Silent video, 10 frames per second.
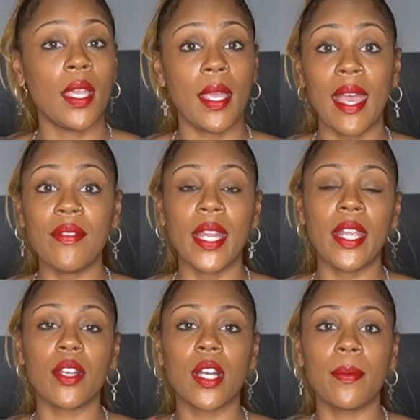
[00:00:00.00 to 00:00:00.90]
having
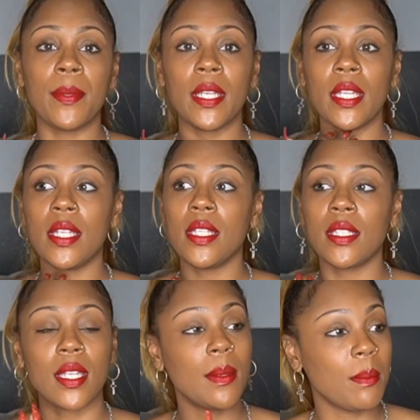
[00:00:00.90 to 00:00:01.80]
hair
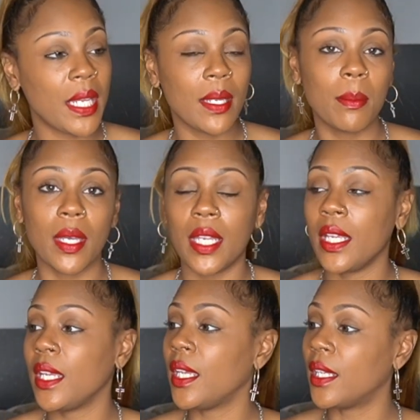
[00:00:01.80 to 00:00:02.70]
companies and making
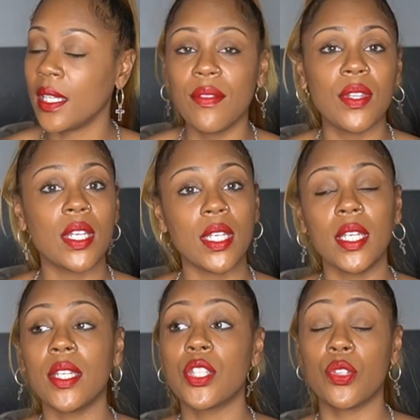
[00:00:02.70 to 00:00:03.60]
money and living good.